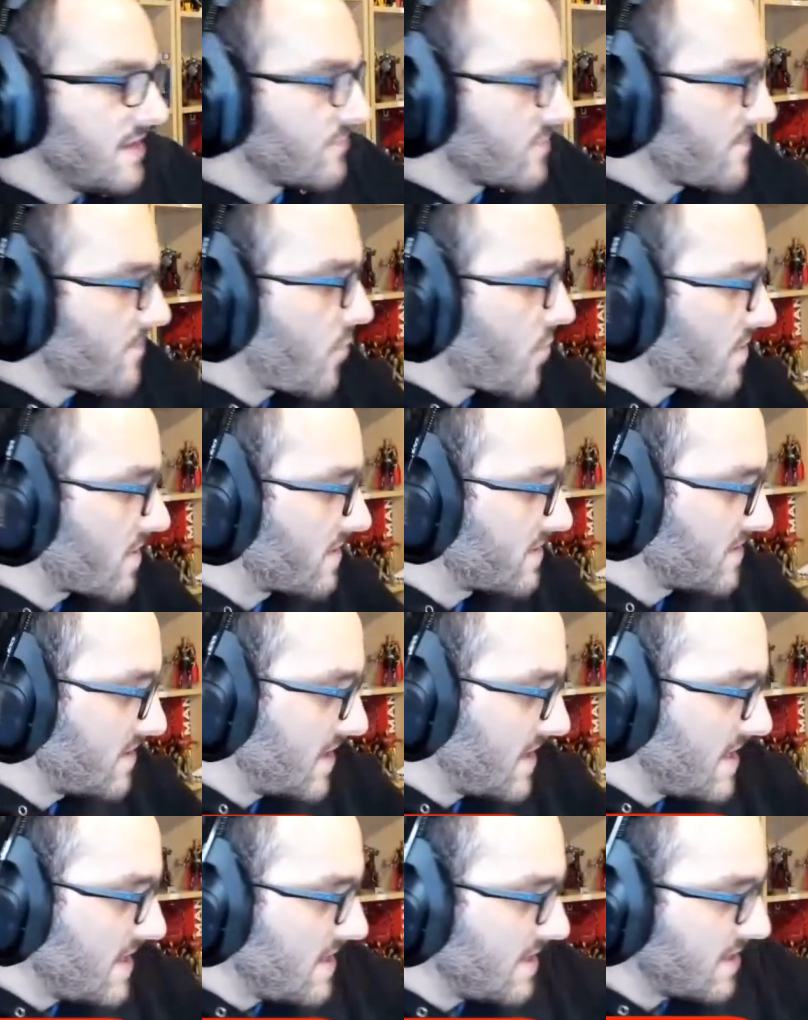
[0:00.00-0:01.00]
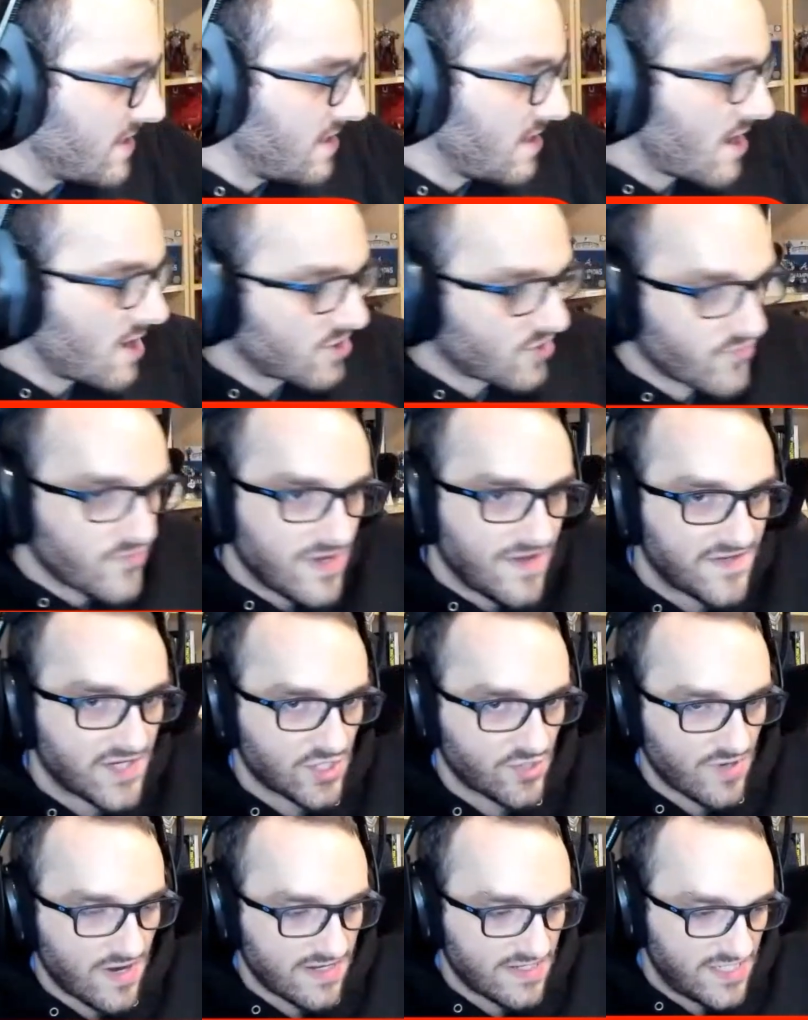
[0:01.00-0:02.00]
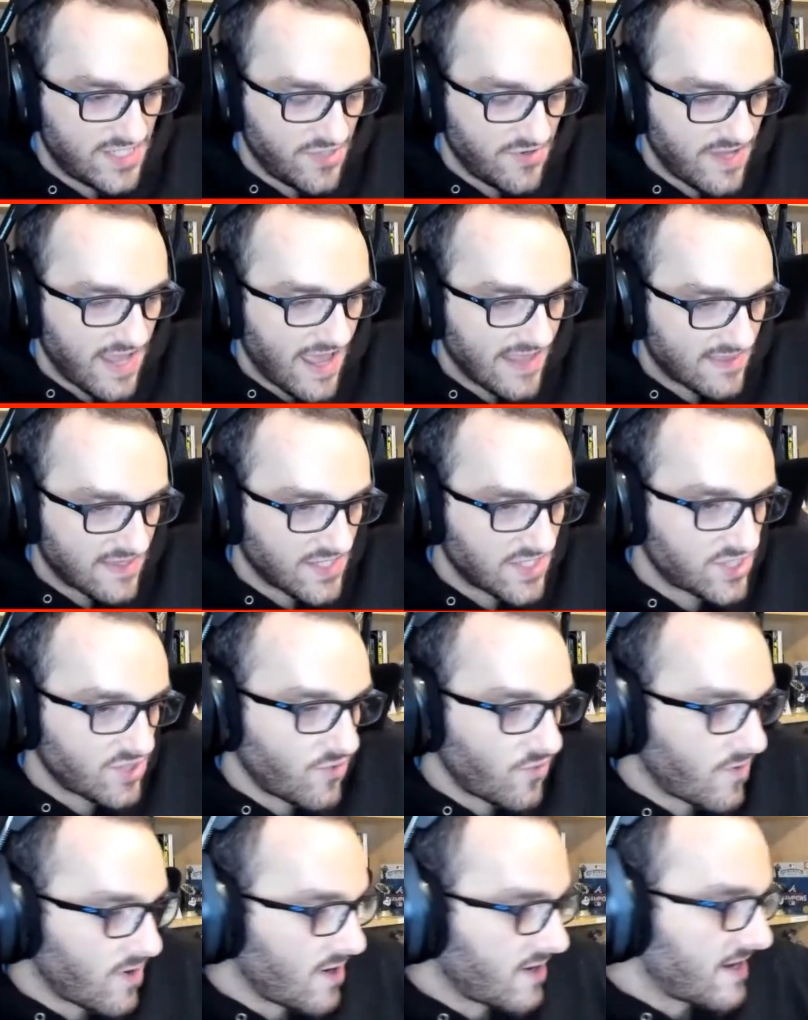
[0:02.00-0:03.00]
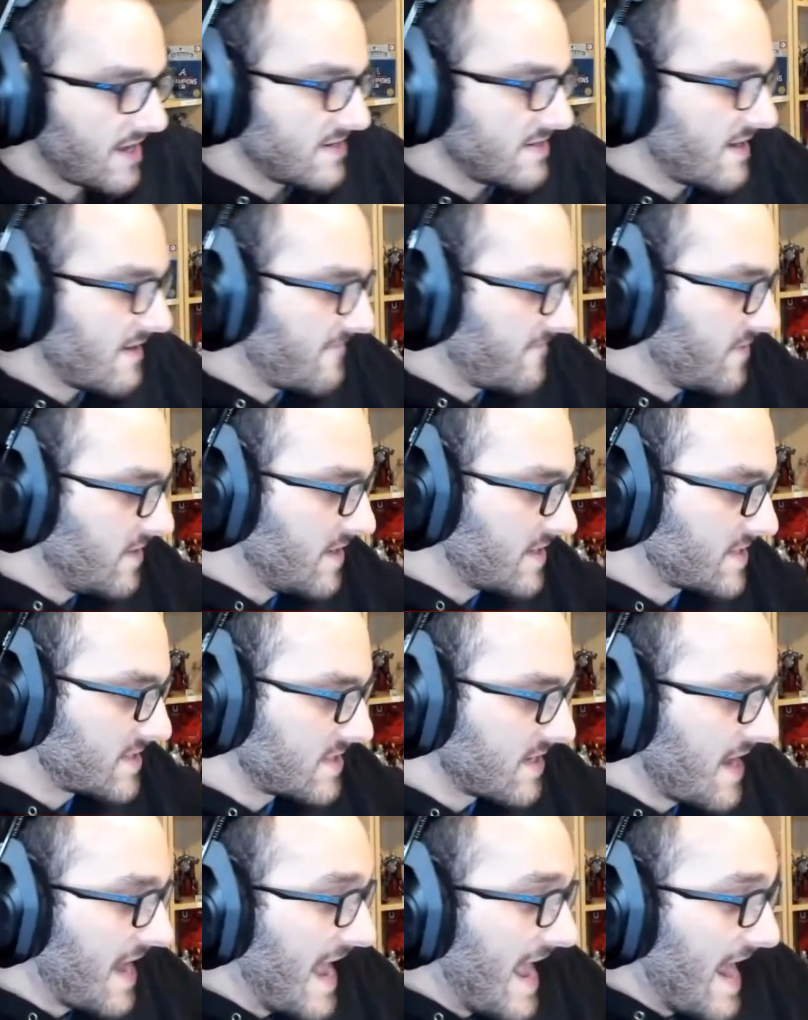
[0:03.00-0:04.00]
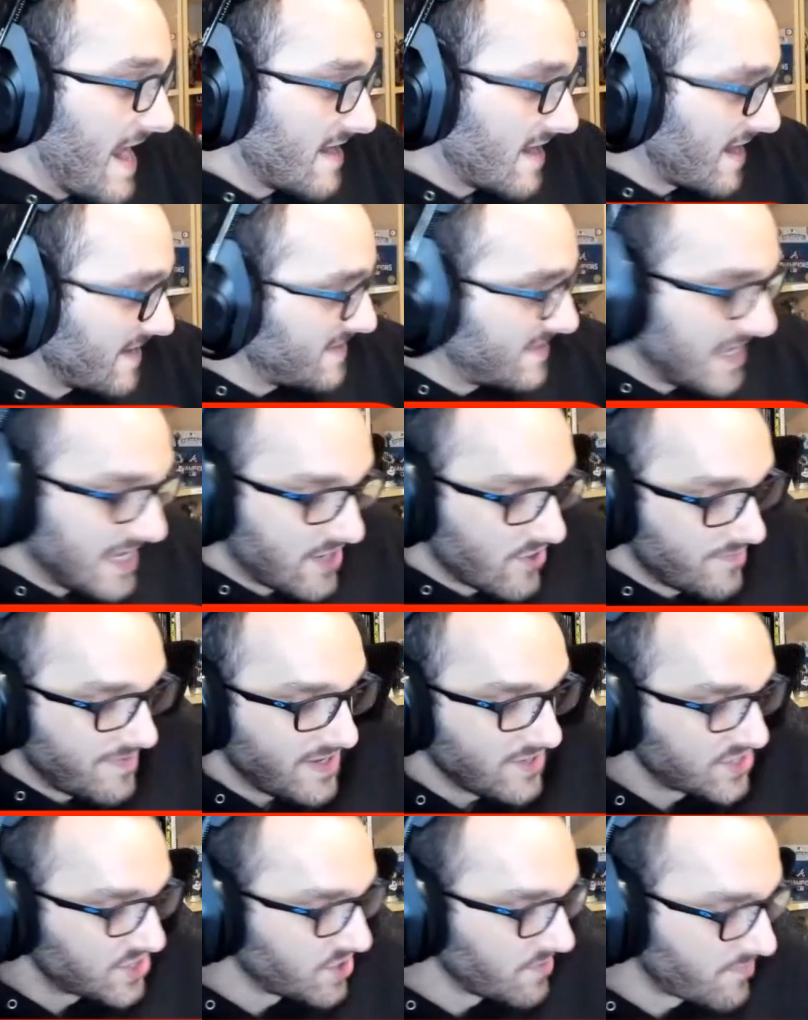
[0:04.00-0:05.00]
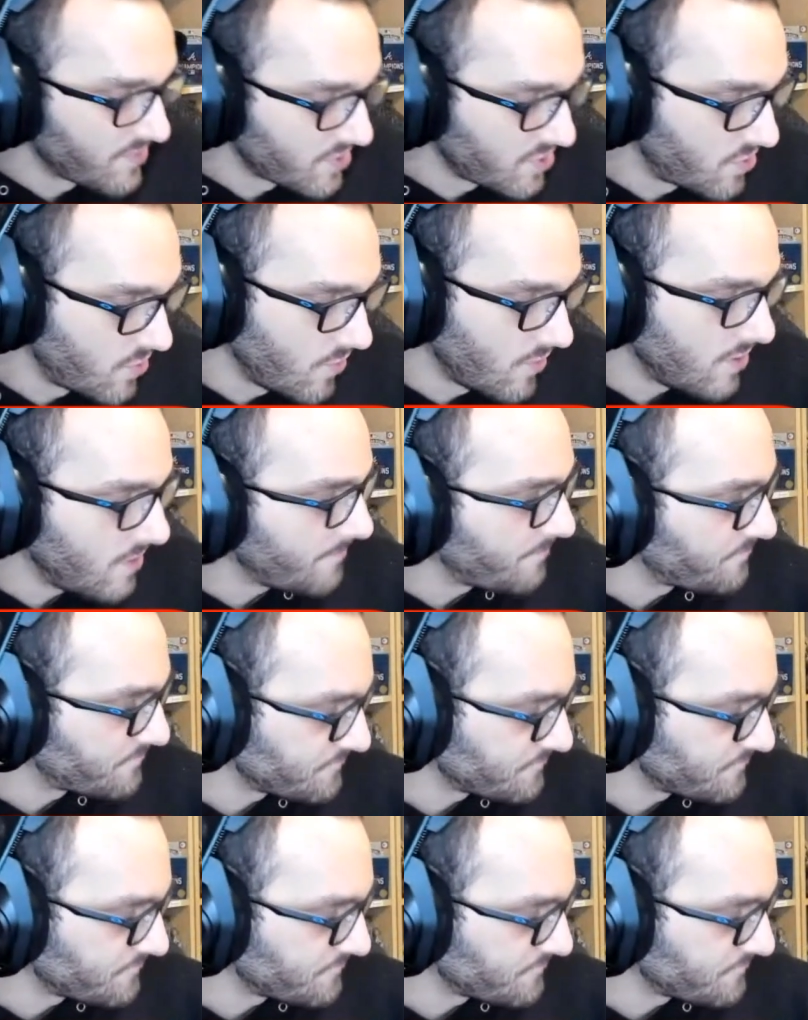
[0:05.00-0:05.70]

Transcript: and reportedly Keanu Reeves is trying to get this to work at Netflix, and I think it would be super cool.